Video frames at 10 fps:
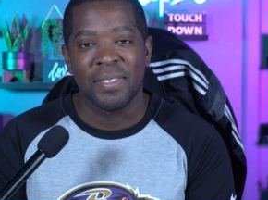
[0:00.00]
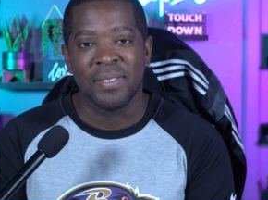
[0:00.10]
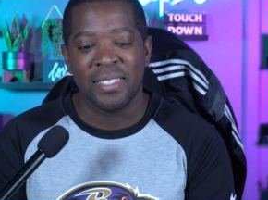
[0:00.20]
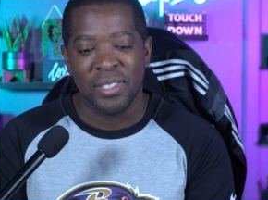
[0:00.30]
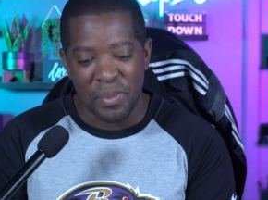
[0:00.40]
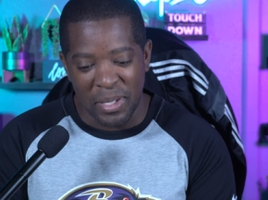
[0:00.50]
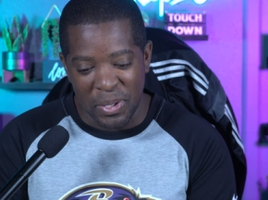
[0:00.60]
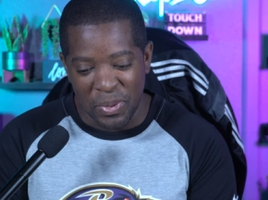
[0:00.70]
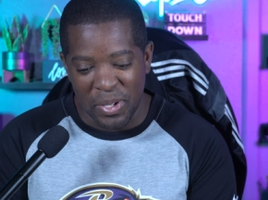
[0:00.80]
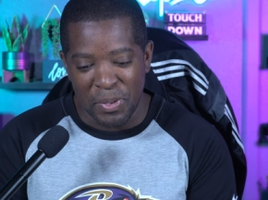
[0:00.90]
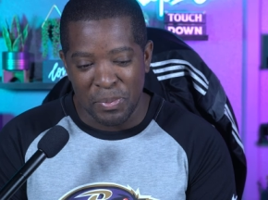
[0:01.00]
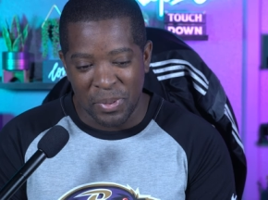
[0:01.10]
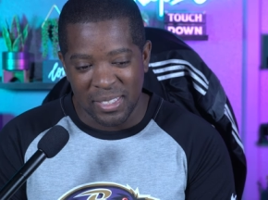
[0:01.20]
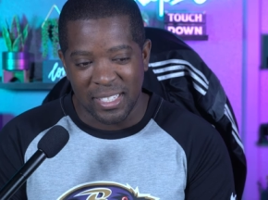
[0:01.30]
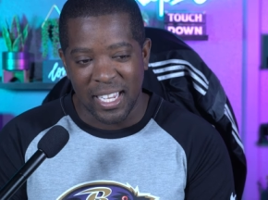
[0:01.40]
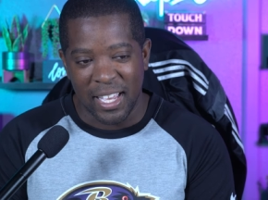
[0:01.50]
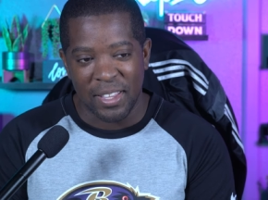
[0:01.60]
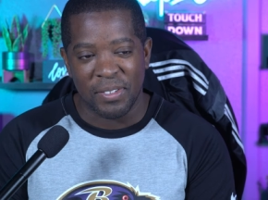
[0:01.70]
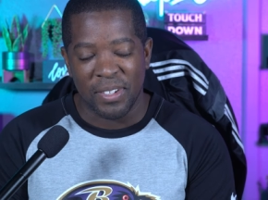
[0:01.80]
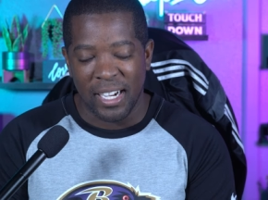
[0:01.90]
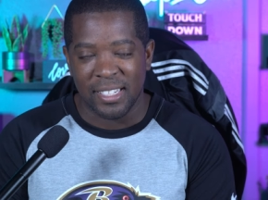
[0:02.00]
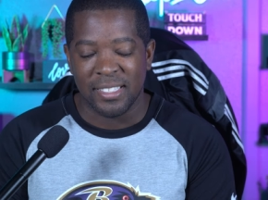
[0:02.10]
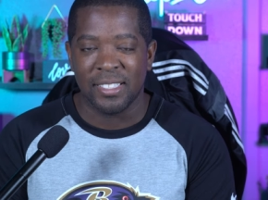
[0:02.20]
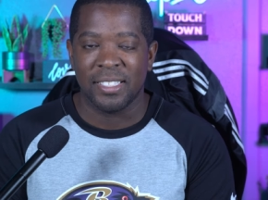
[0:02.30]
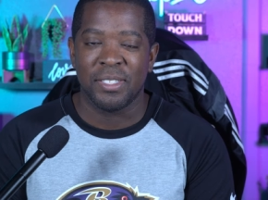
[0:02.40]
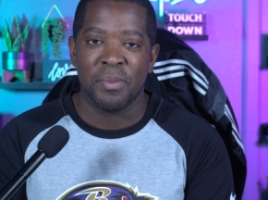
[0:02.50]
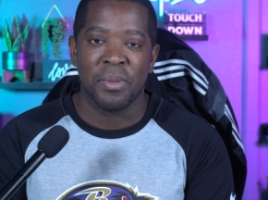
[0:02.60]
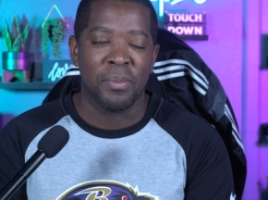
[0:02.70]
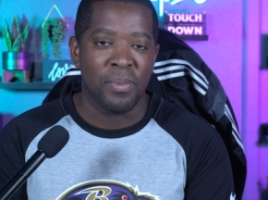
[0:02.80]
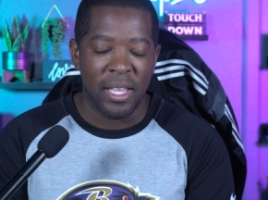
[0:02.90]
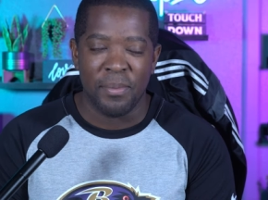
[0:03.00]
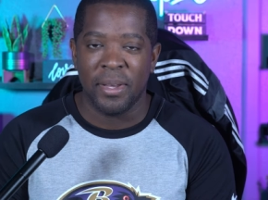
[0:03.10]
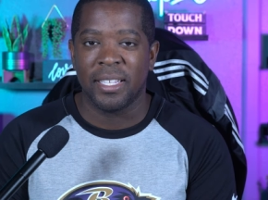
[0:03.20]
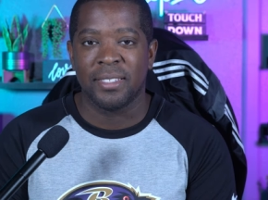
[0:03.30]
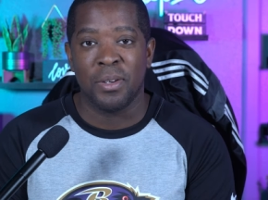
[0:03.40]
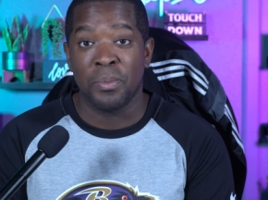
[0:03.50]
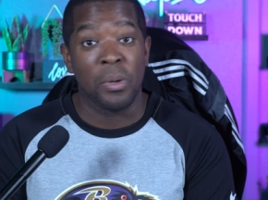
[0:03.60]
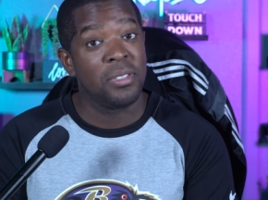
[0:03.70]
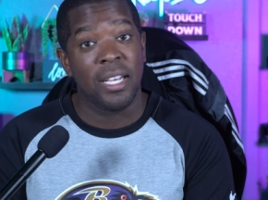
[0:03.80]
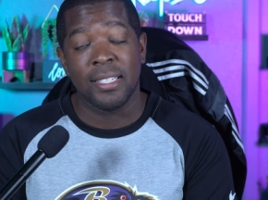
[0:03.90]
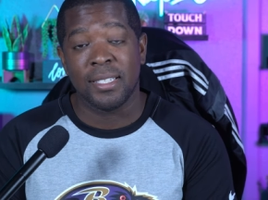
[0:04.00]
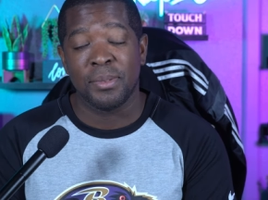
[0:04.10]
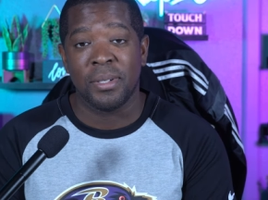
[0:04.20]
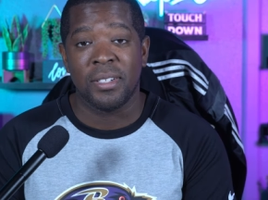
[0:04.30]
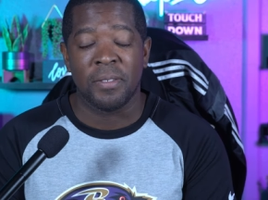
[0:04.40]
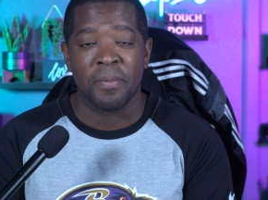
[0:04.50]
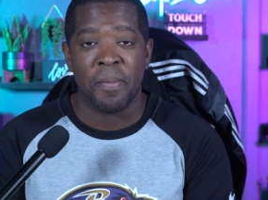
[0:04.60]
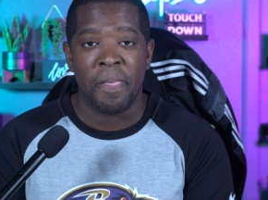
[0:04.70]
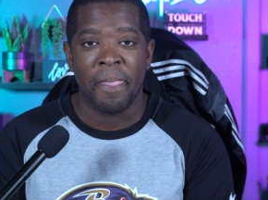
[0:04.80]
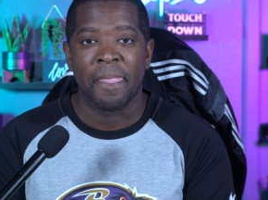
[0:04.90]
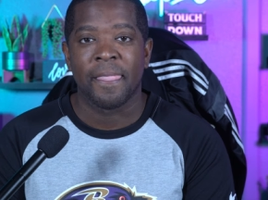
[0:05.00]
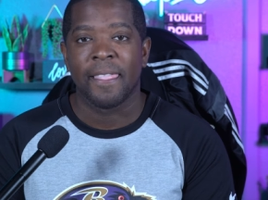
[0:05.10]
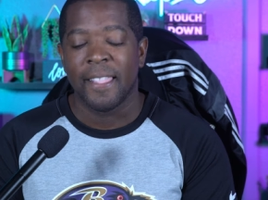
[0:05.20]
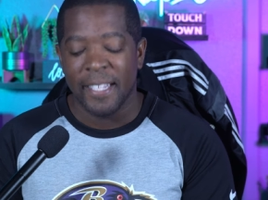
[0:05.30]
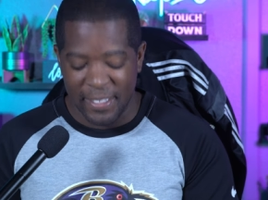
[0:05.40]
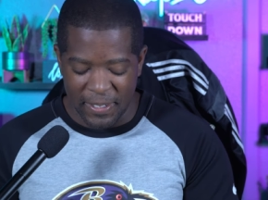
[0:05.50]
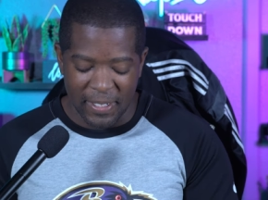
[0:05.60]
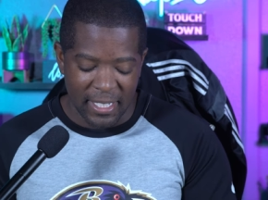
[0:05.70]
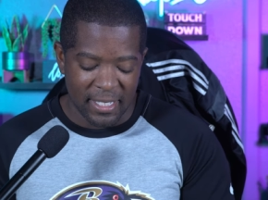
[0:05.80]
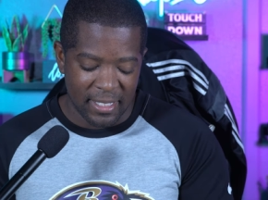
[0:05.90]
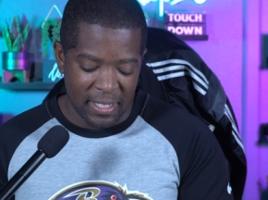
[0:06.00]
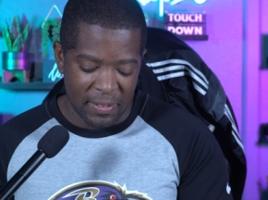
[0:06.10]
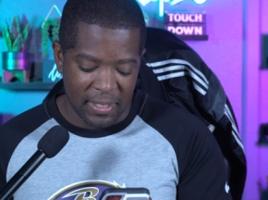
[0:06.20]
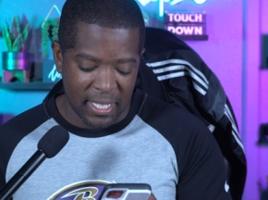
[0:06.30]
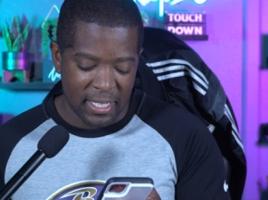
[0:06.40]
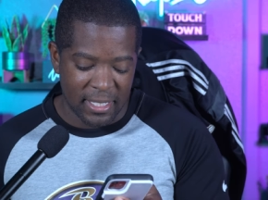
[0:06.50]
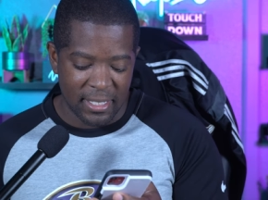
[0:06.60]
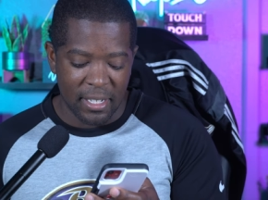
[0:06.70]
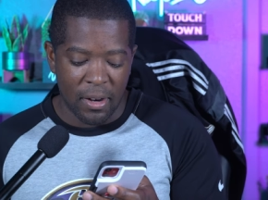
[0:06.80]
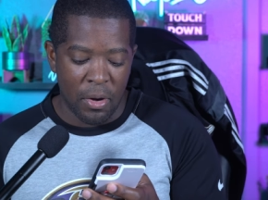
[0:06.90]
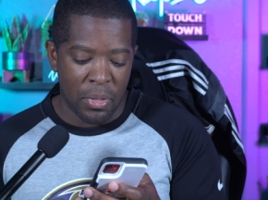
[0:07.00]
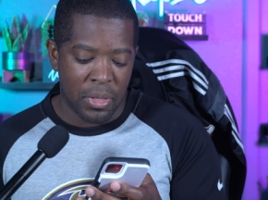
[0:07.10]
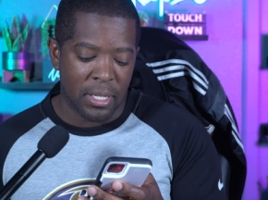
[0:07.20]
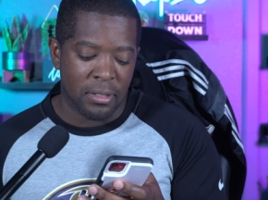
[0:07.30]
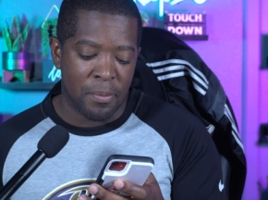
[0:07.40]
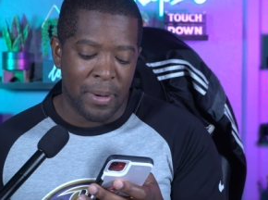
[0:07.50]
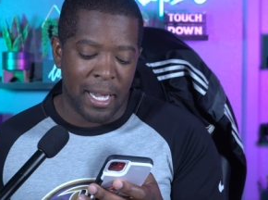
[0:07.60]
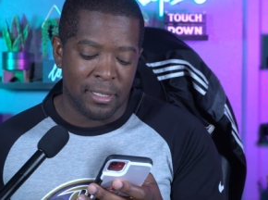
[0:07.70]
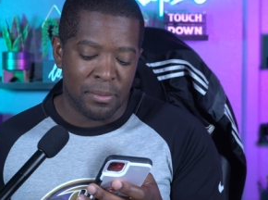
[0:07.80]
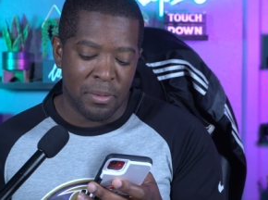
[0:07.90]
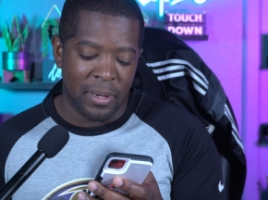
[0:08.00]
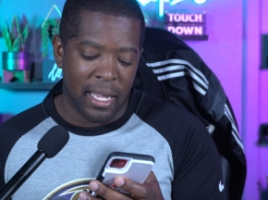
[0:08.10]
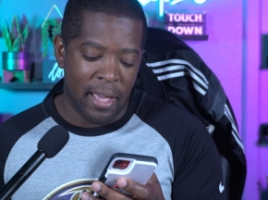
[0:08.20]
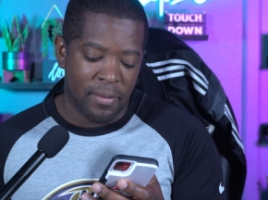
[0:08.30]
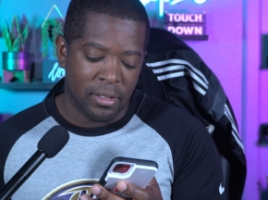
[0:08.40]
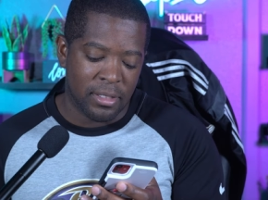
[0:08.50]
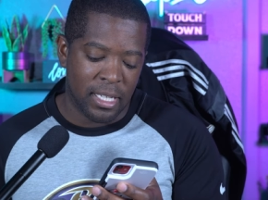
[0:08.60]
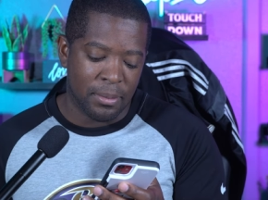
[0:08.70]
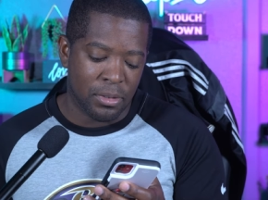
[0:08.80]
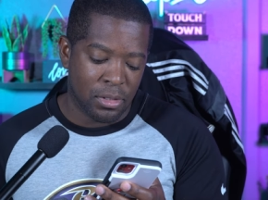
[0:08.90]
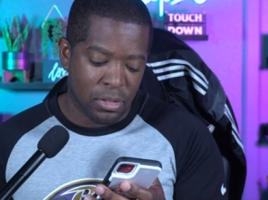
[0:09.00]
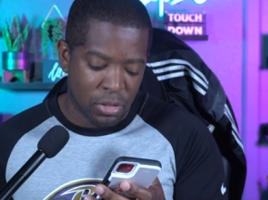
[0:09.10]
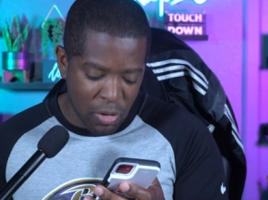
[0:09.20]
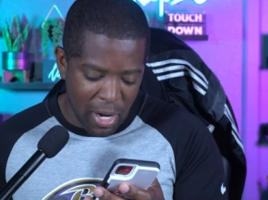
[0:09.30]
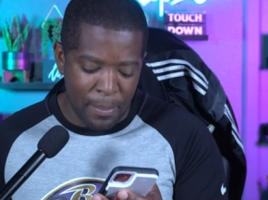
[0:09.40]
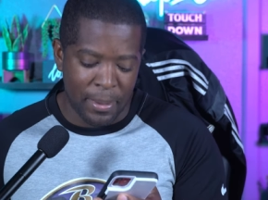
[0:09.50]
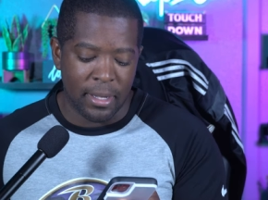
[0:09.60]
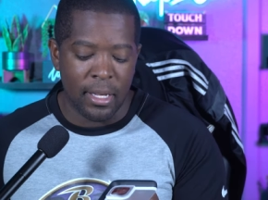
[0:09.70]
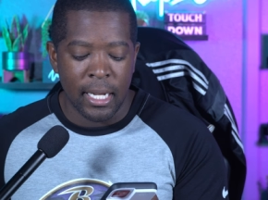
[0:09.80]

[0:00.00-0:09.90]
F C, so many well put together rosters with so many playmakers on both sides of the ball. So it is a tough task. He said, all things are possible, but I have our team scrapping